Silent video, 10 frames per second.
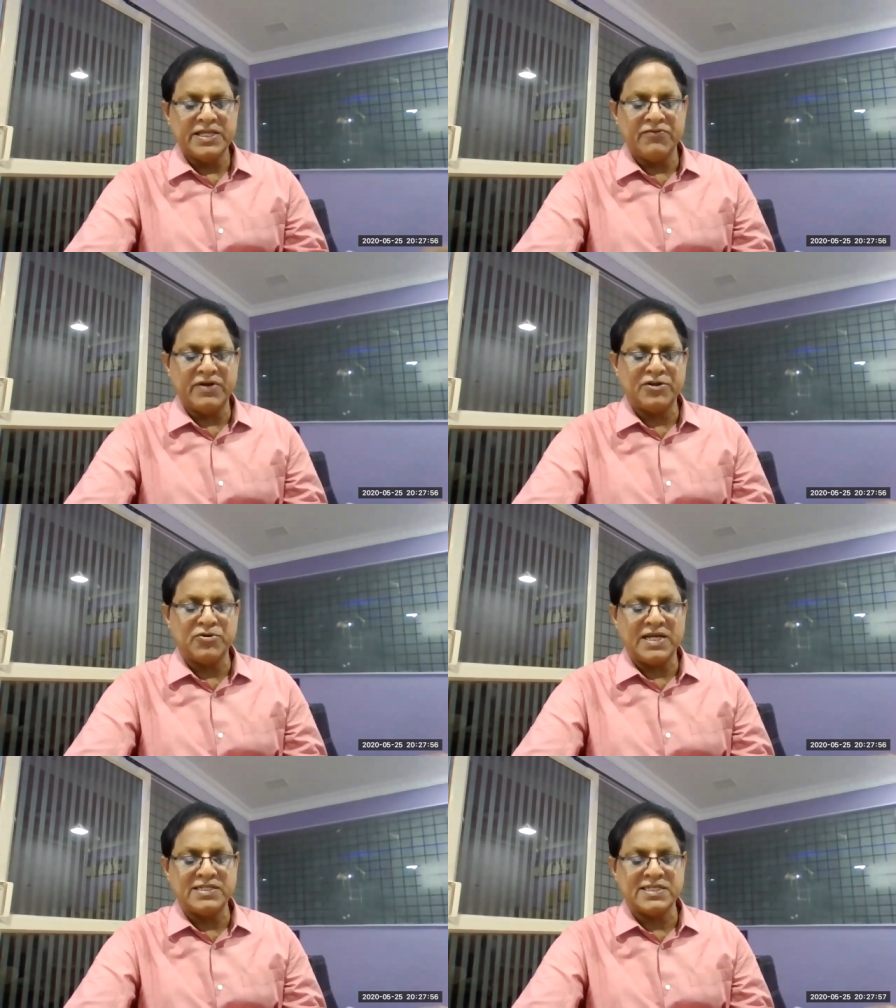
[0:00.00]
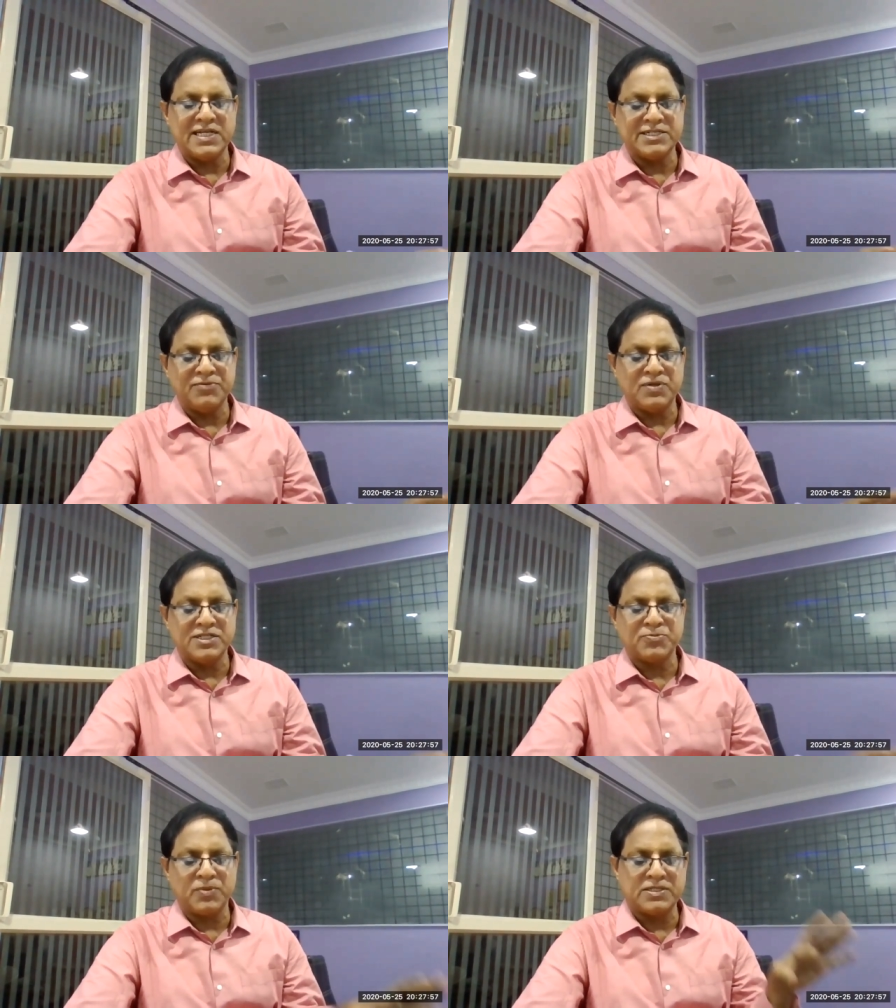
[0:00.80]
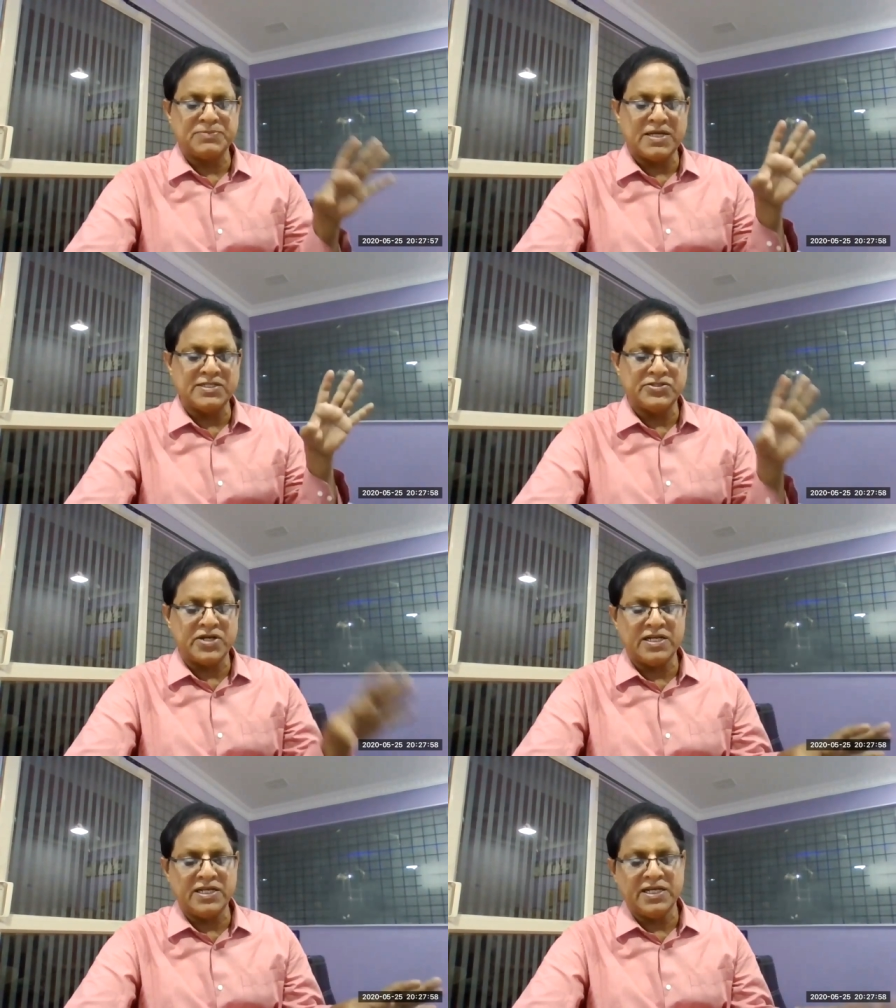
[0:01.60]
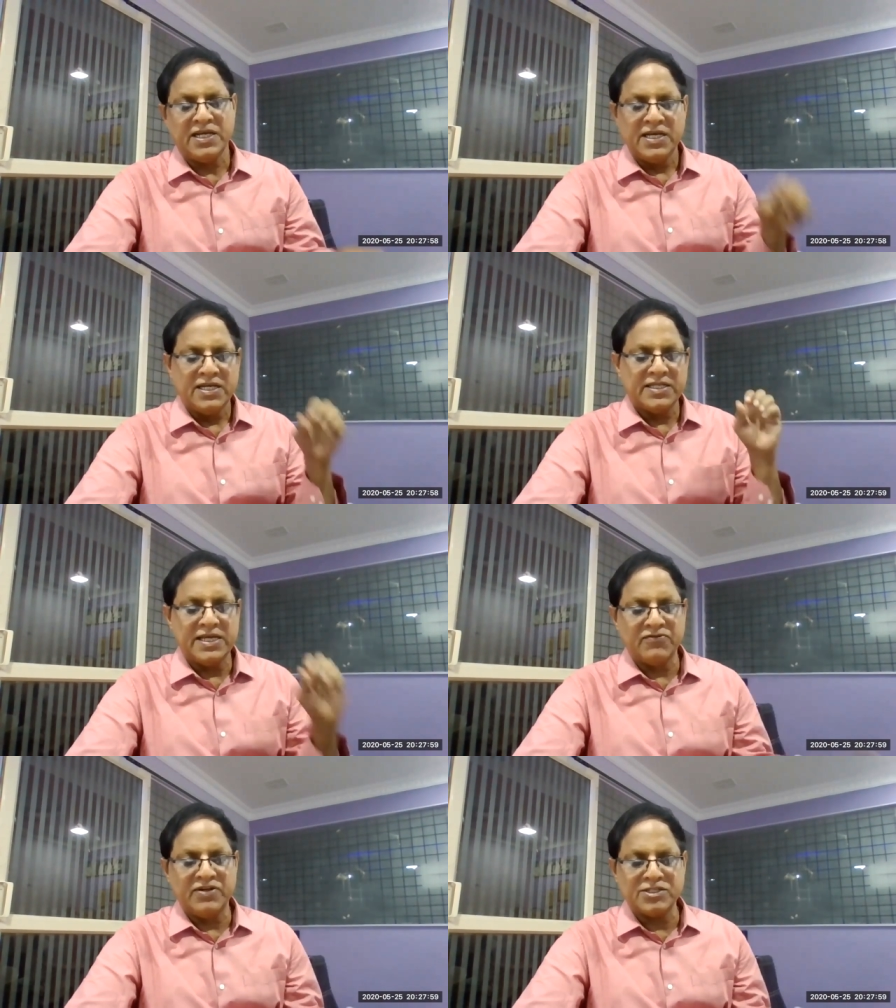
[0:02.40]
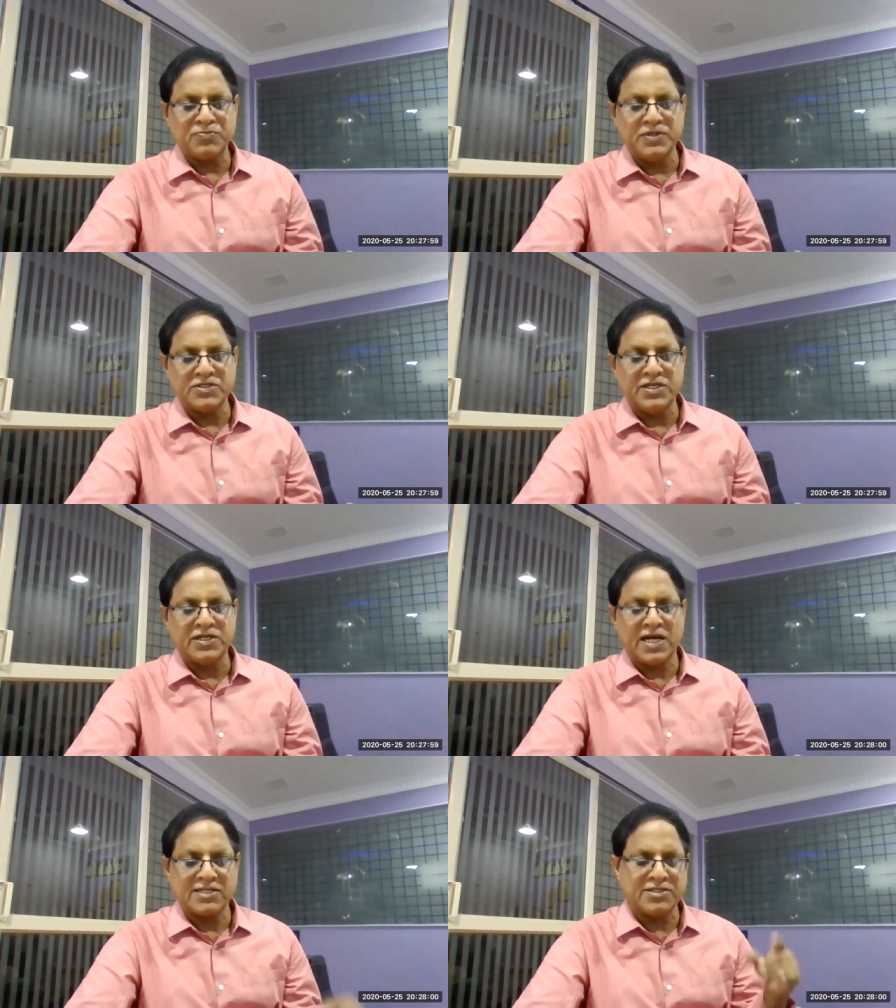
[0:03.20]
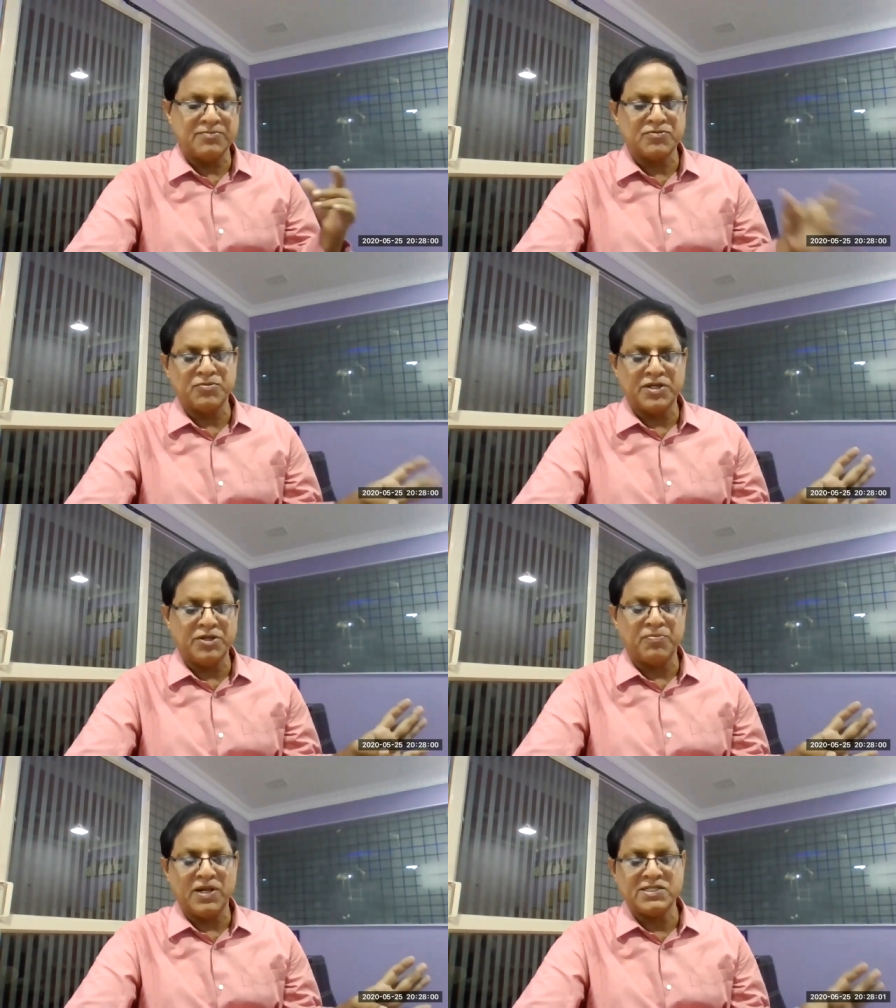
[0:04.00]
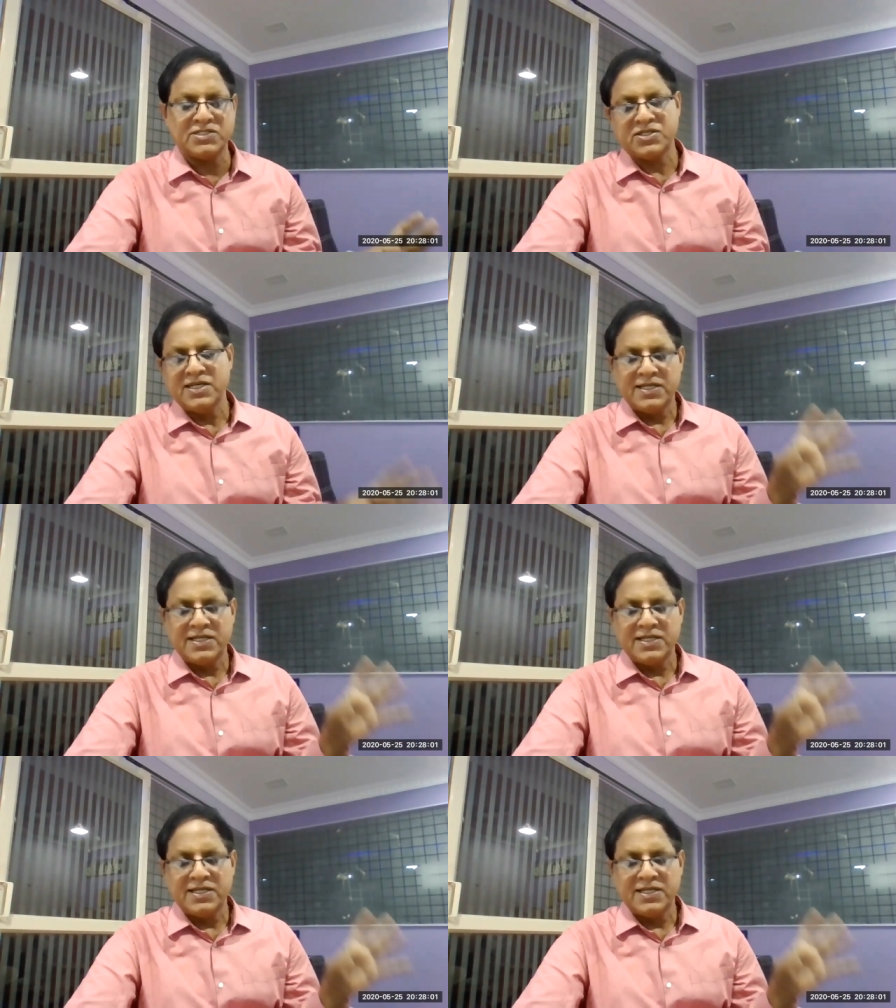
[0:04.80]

They went to NCLT principal bench Delhi. They have dismissed it, asked him to be replaced.